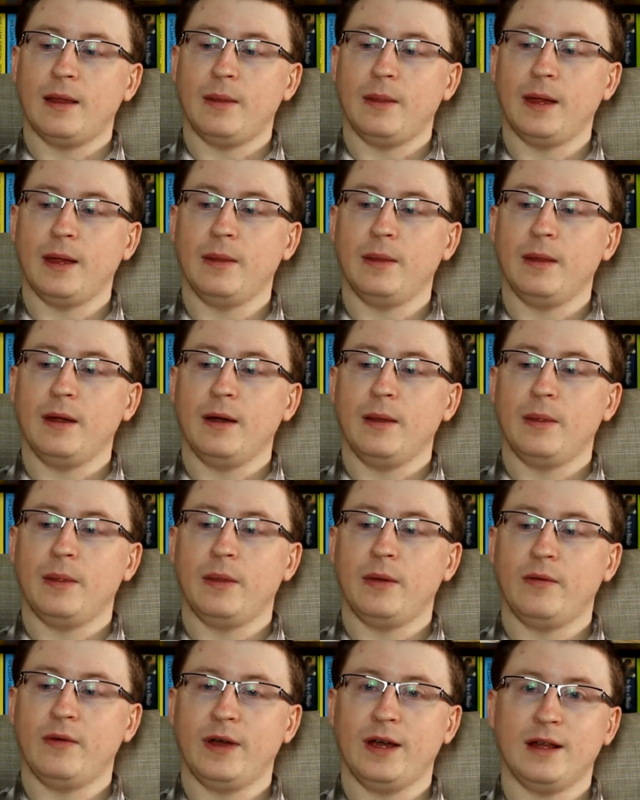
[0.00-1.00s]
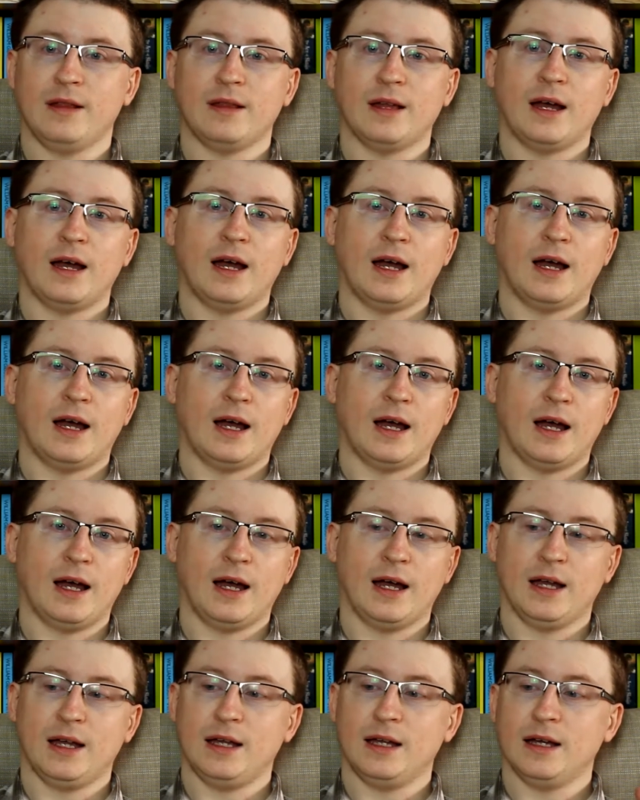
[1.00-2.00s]
Then there is
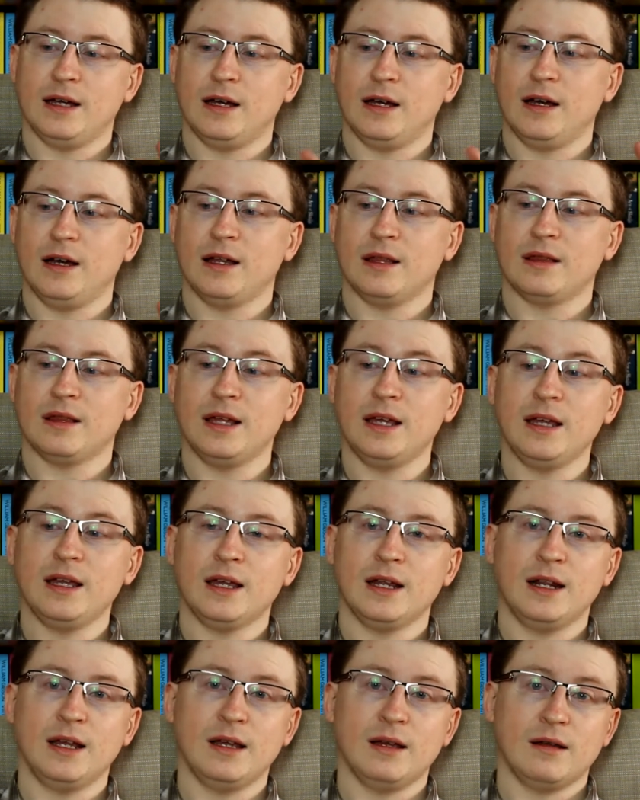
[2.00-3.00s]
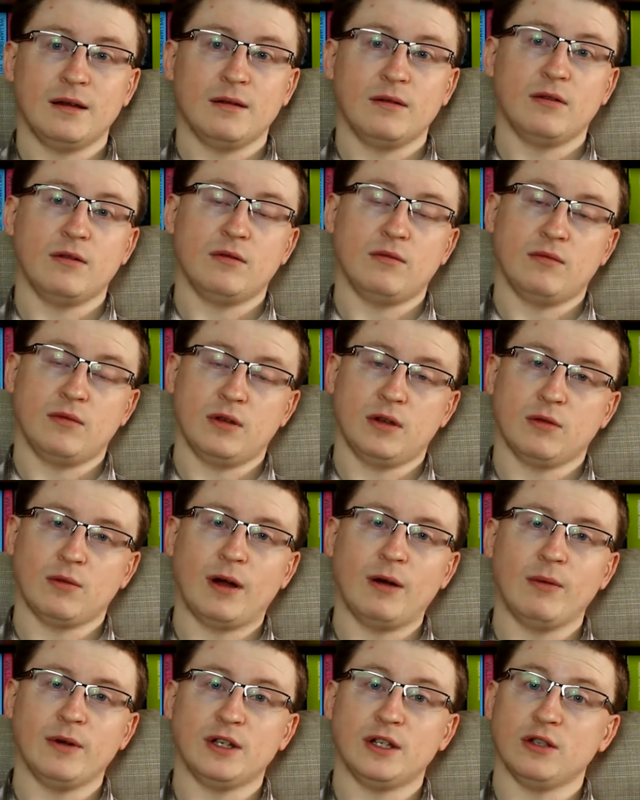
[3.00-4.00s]
a Sikh in it as
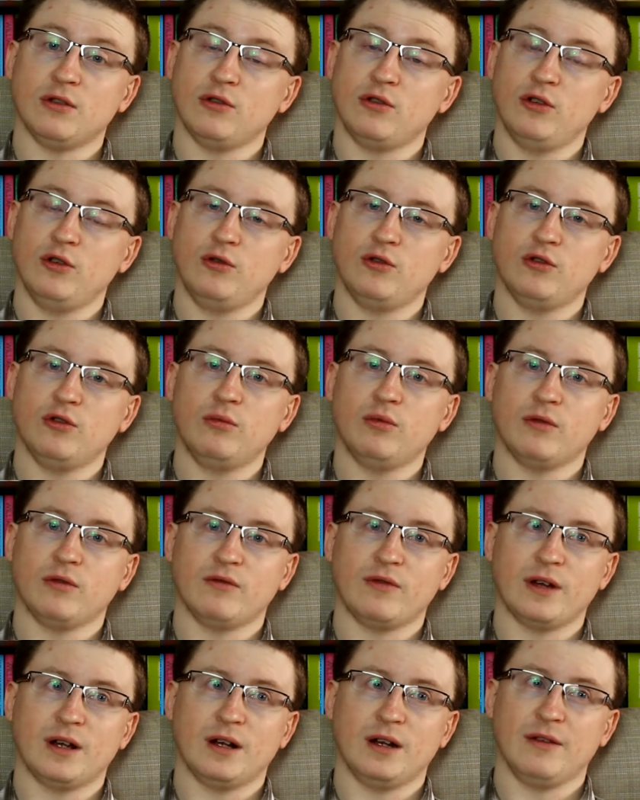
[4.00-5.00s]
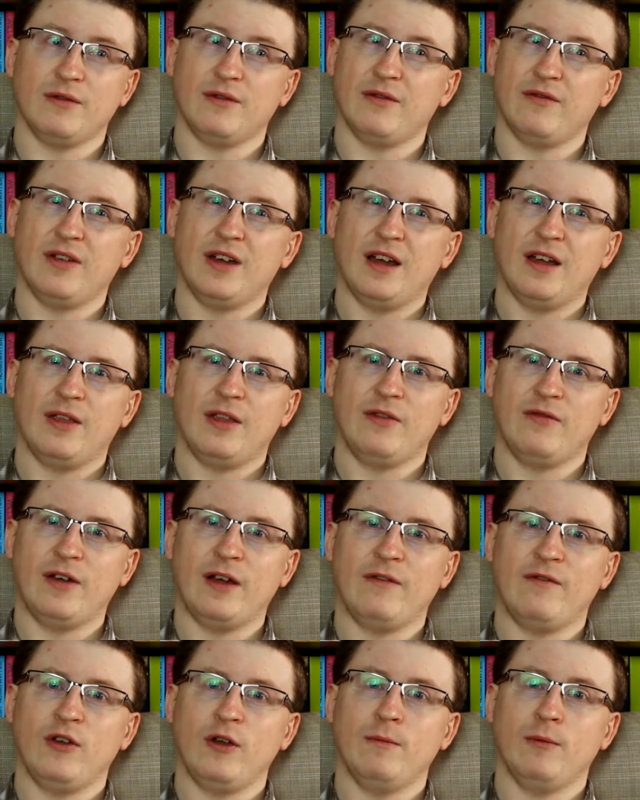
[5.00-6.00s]
well, which is unusual because frankly there's
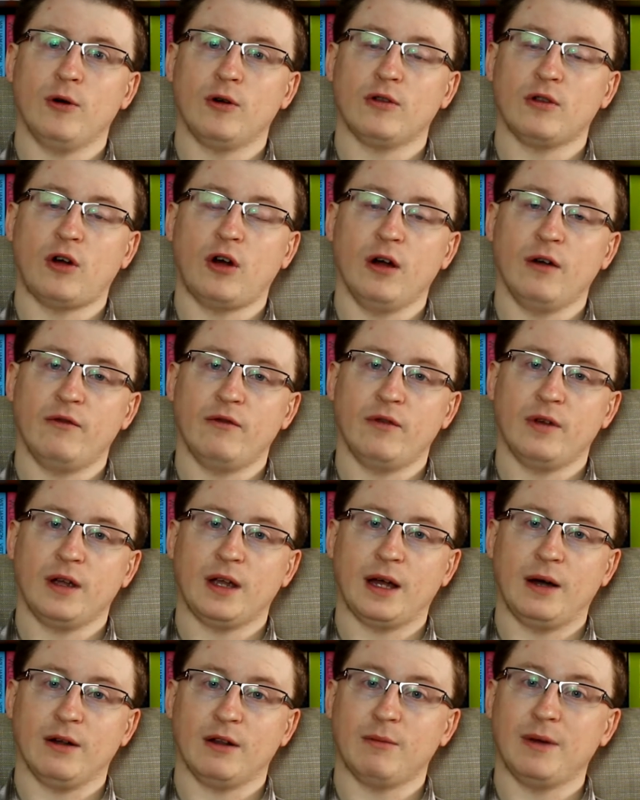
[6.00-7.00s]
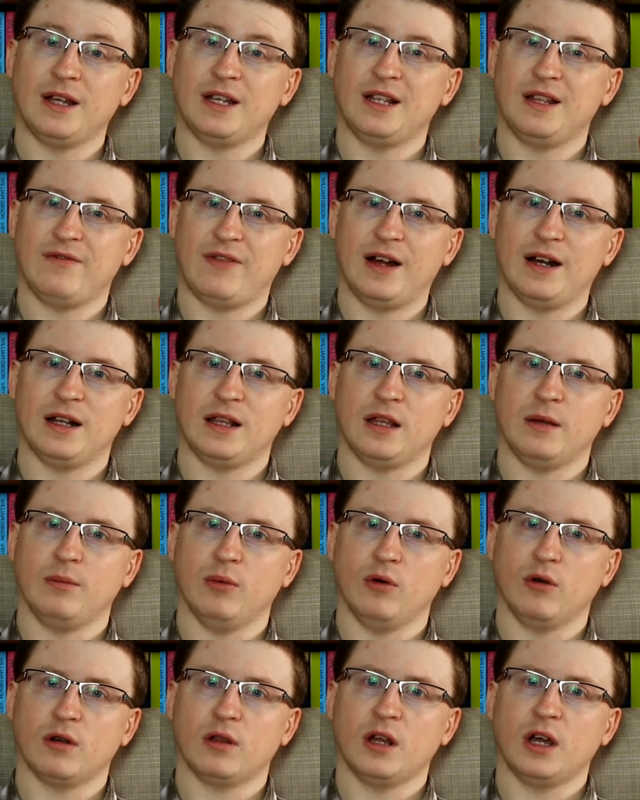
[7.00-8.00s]
very few books I've encountered, especially fantasy
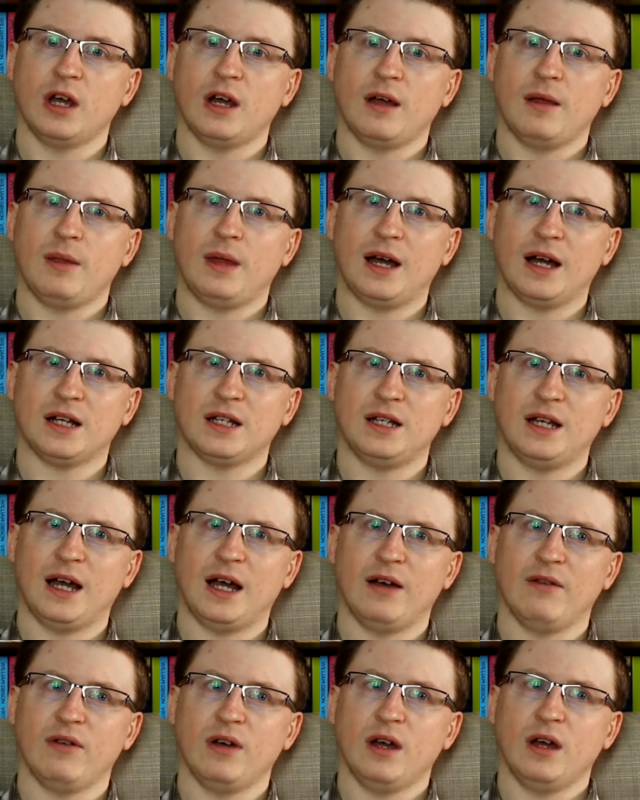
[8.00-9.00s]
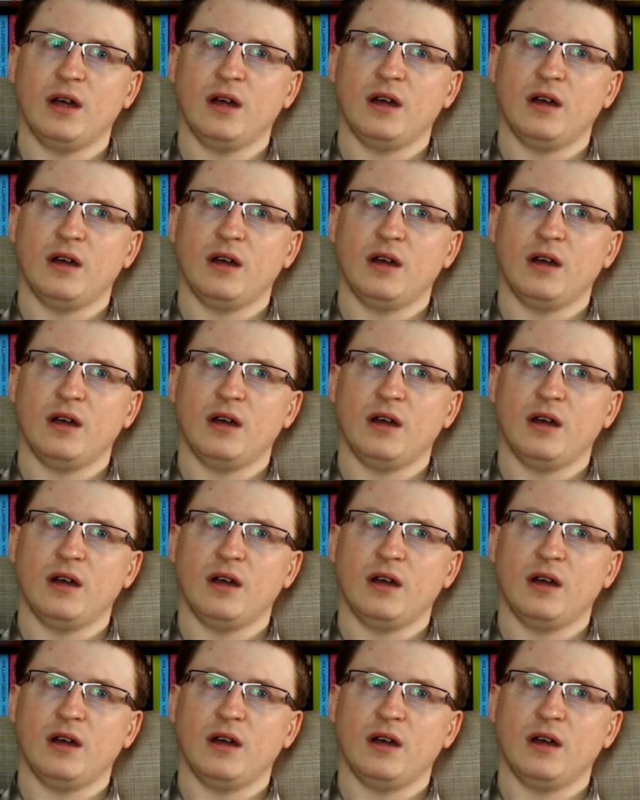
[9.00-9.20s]
books, that actually have